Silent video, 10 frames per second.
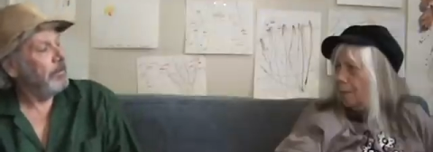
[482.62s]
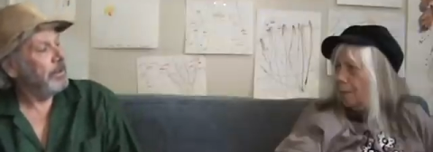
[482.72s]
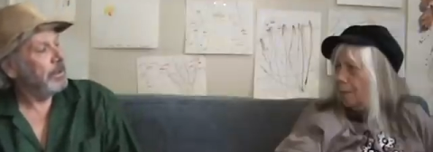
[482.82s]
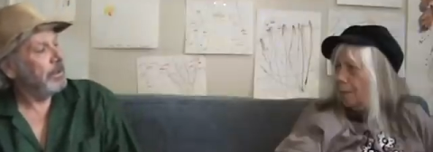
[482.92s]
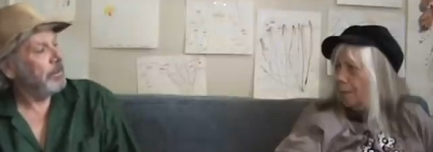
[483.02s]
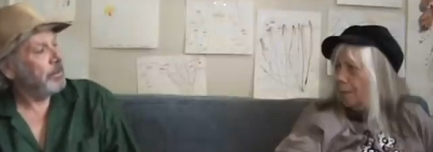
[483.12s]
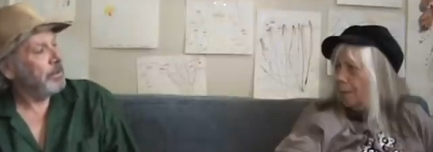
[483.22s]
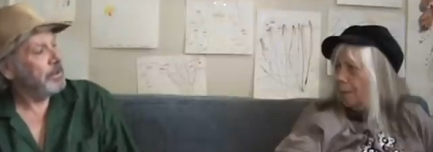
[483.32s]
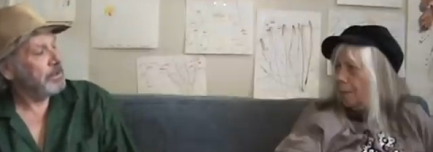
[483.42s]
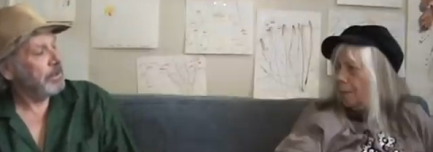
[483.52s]
Speaker 1: up and tell a
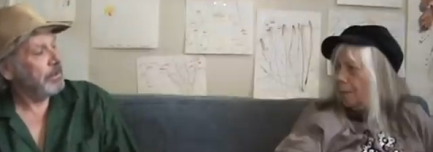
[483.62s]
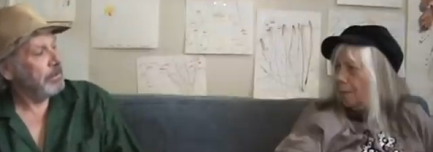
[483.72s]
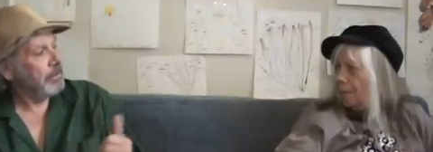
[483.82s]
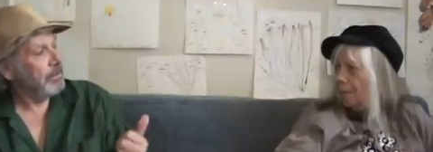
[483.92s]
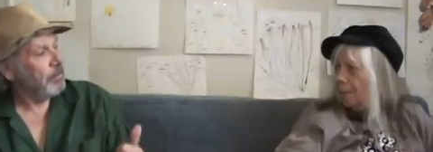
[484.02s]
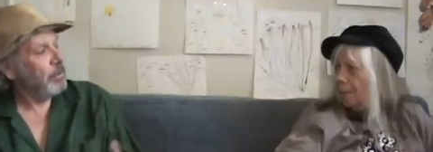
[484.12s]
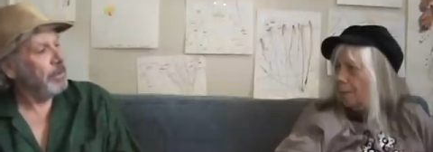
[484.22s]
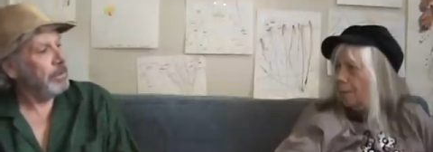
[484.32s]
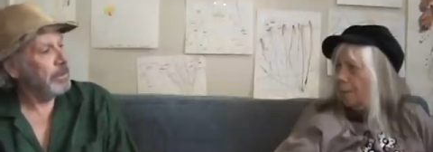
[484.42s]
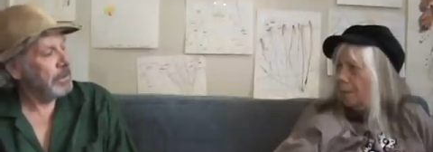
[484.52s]
priest that, what are you
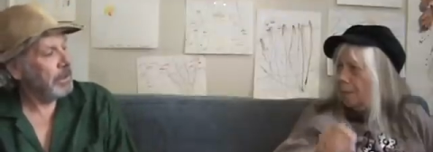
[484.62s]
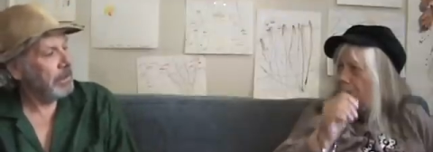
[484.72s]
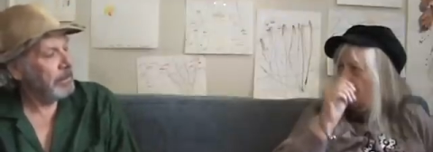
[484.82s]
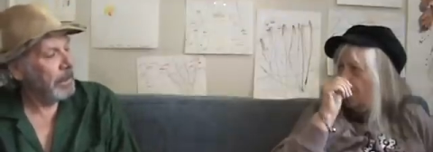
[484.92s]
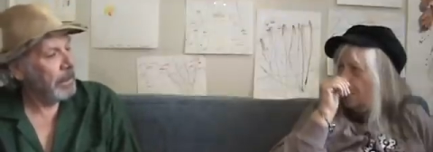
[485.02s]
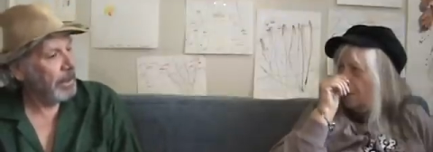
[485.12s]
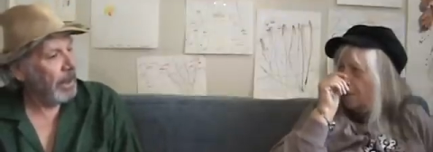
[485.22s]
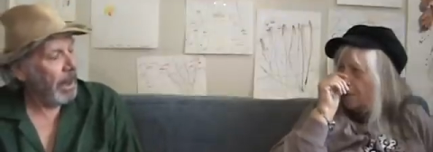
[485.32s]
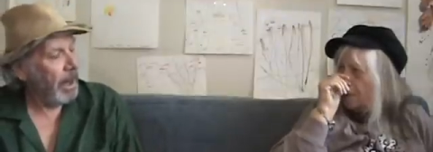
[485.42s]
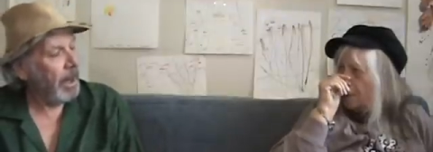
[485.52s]
going to tell him?
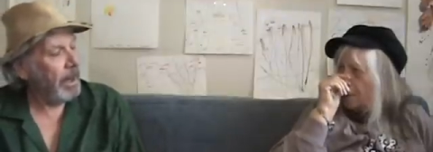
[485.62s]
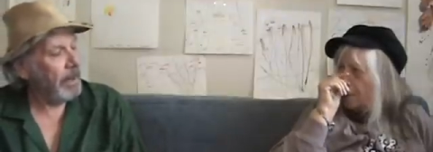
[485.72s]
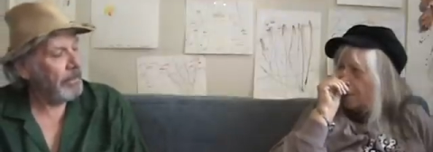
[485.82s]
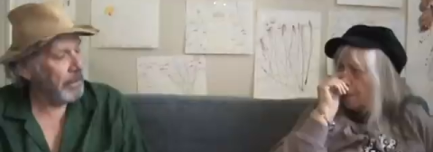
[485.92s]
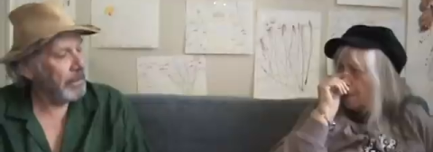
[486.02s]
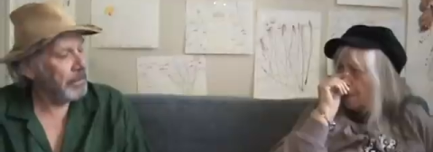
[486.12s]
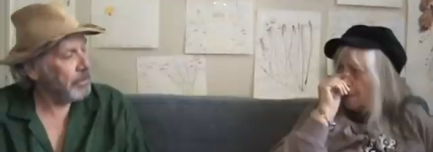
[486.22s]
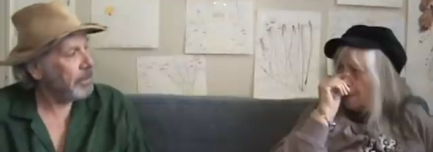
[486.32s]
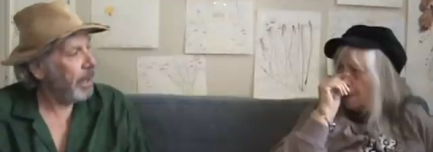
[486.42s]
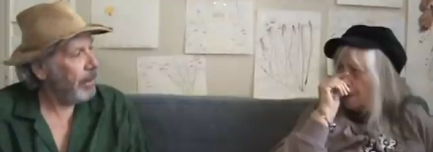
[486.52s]
I think this
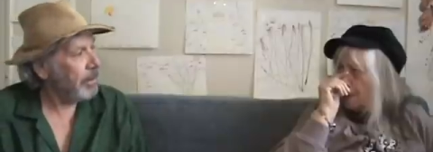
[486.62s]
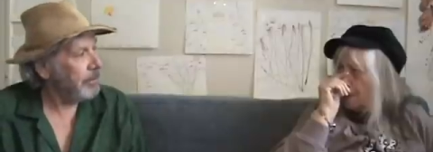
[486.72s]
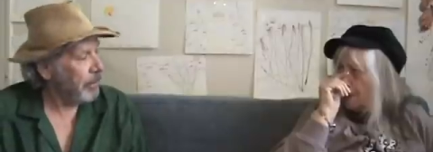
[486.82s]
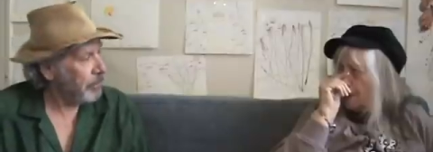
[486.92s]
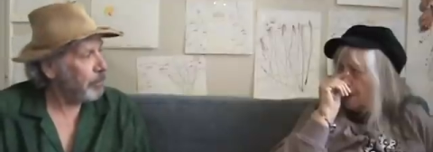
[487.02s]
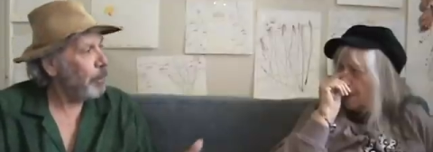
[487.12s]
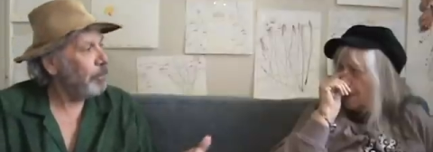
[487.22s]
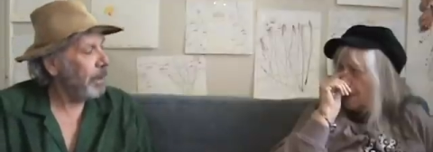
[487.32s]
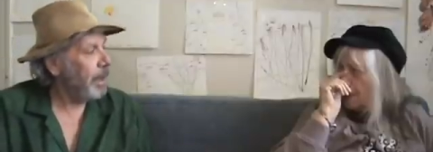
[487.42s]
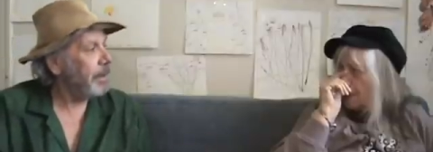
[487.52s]
guy ought to be thrown
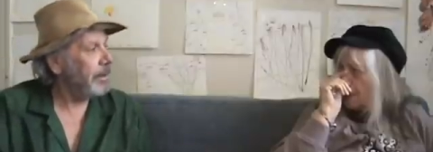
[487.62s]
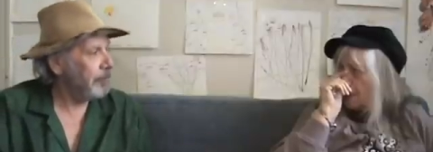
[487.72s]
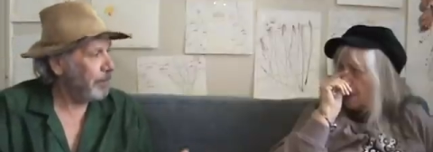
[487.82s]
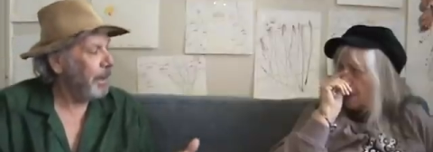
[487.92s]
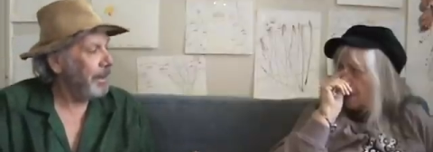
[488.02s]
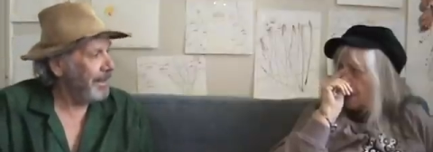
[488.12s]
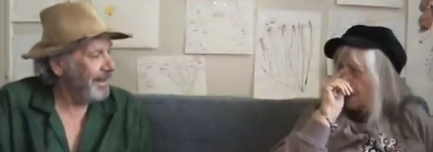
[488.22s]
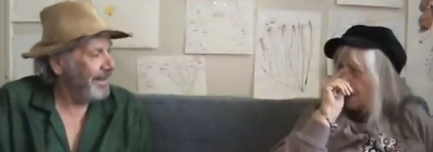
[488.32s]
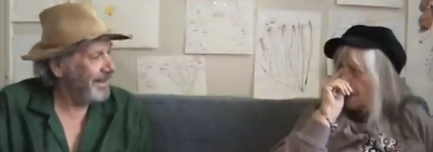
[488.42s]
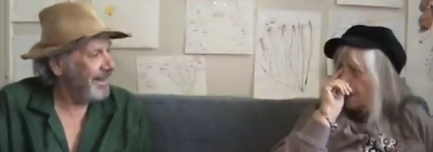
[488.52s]
out of the
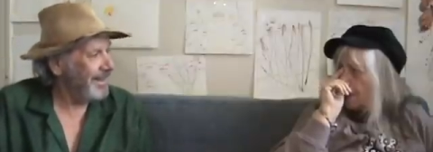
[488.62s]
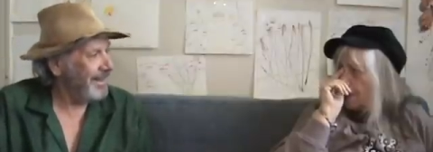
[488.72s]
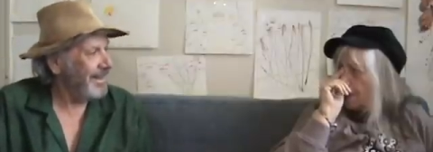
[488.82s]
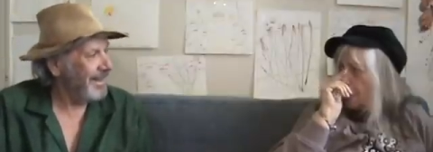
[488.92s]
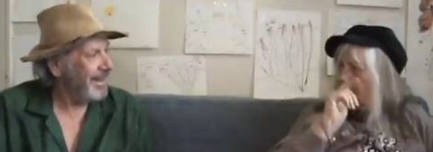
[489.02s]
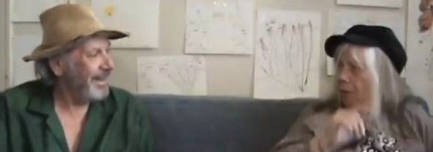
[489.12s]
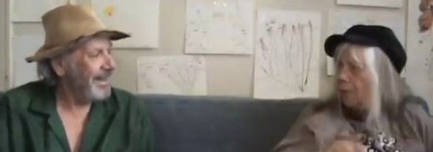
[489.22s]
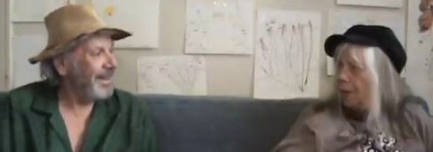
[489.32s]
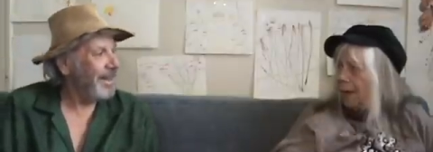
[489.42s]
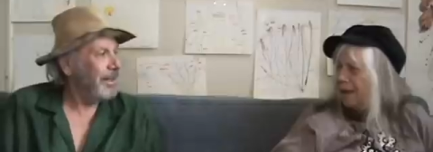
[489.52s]
Speaker 2: pit. You're
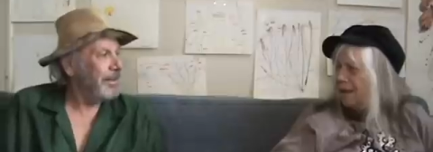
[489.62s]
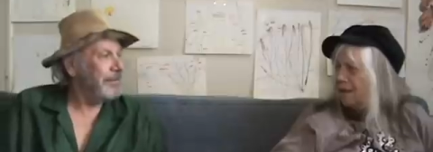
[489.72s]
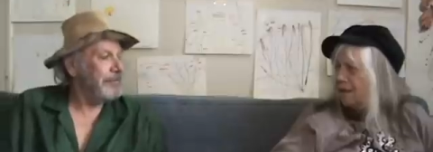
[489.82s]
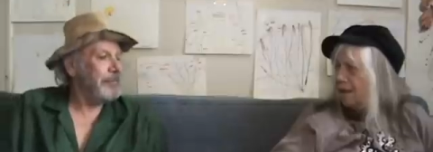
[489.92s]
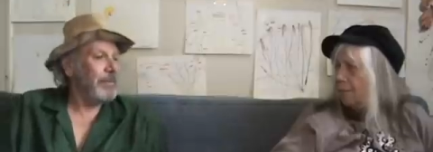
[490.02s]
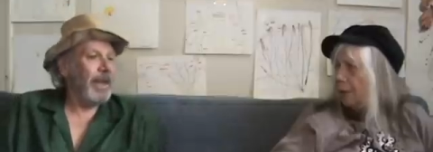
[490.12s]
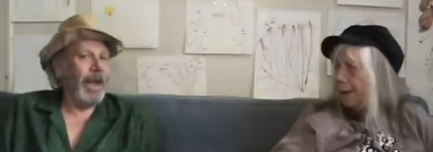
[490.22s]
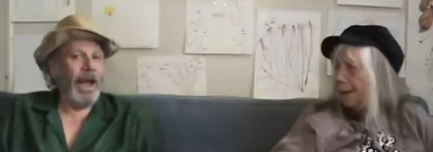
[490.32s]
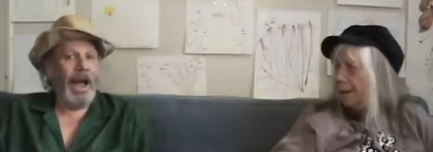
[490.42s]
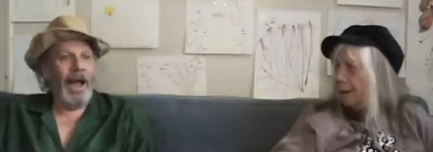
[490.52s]
making this up,
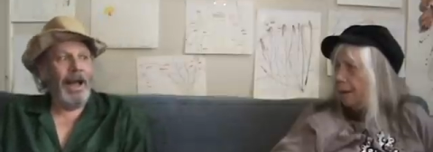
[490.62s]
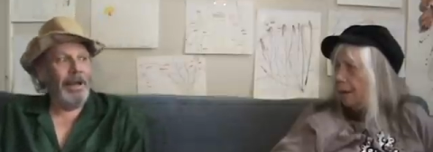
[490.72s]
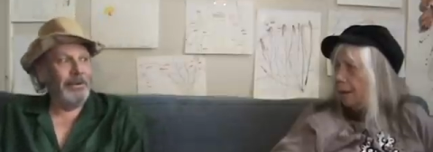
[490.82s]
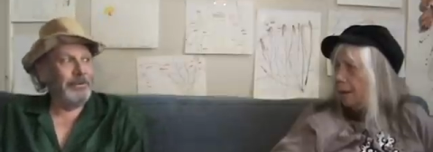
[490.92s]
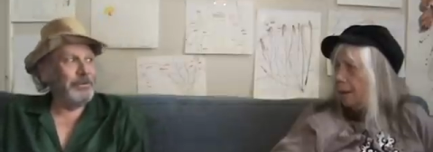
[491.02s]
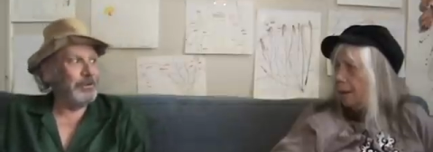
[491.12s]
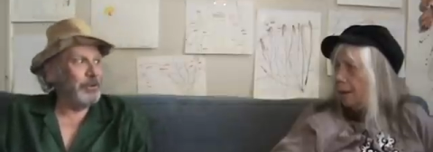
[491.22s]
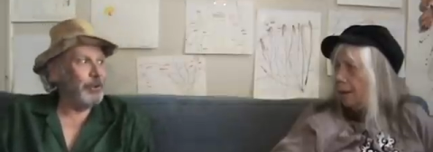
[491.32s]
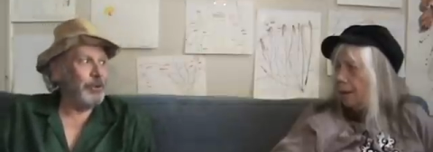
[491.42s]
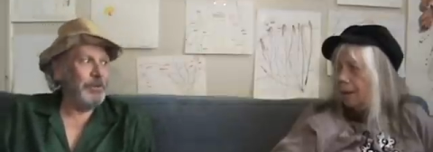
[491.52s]
right? I
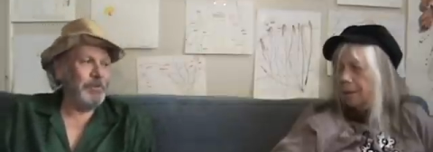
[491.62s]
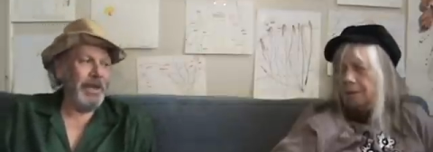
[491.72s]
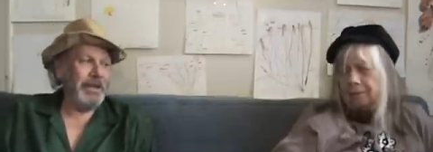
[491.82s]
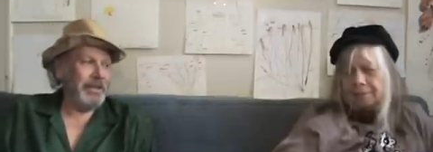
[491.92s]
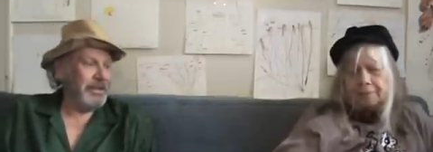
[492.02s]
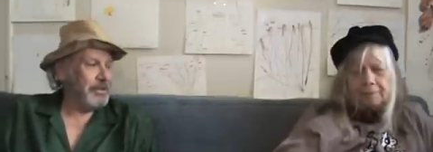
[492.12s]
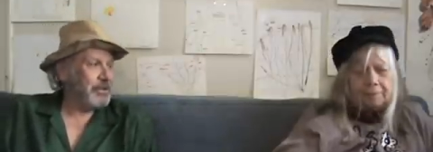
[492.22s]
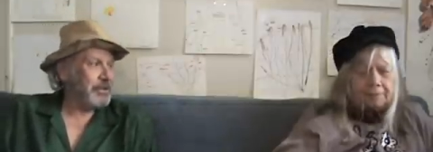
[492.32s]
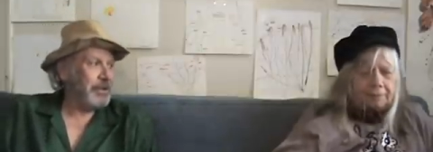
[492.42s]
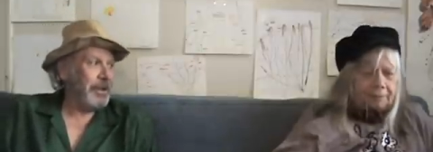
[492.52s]
Speaker 1: couldn't make this
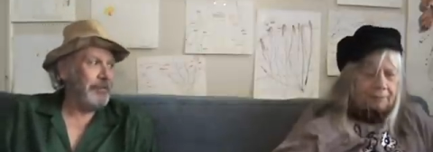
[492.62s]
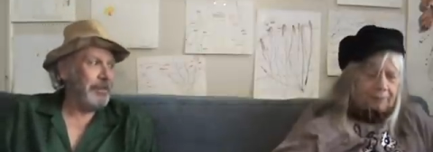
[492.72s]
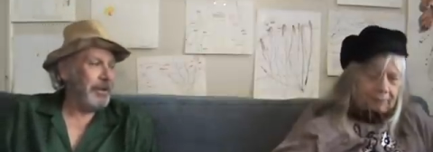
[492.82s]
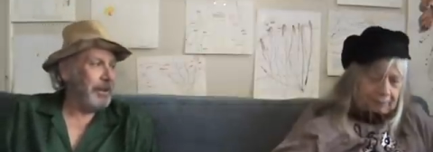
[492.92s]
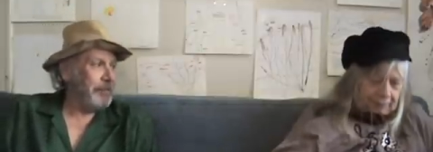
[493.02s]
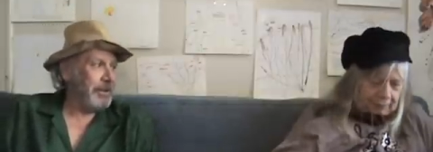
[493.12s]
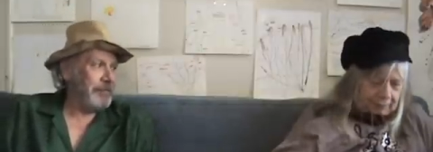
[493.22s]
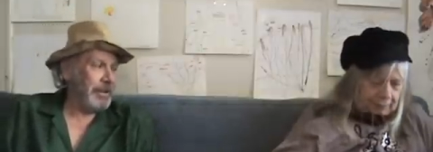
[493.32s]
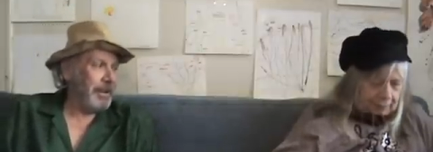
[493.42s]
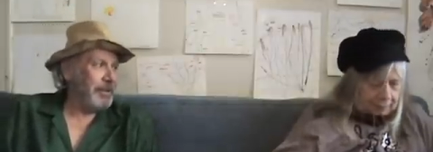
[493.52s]
stuff up if
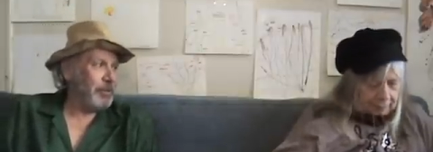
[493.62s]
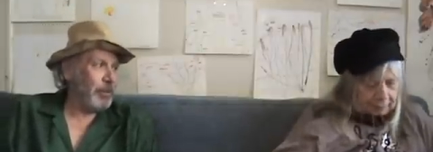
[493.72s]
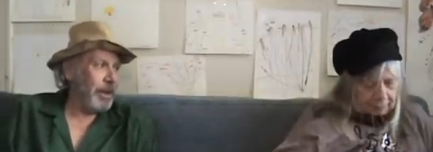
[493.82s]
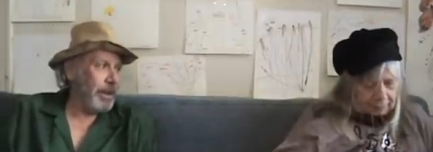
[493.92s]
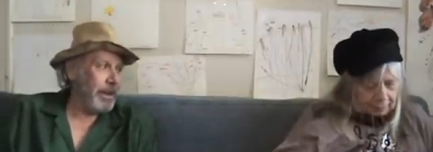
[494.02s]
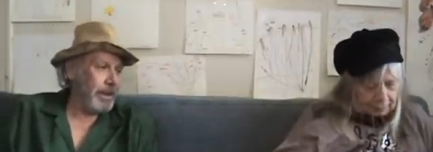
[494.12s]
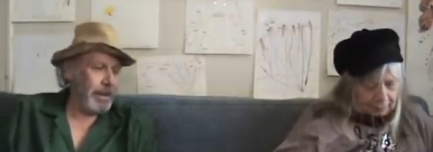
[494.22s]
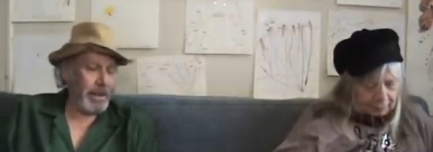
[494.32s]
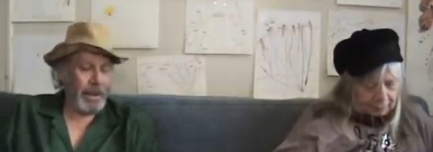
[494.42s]
I tried.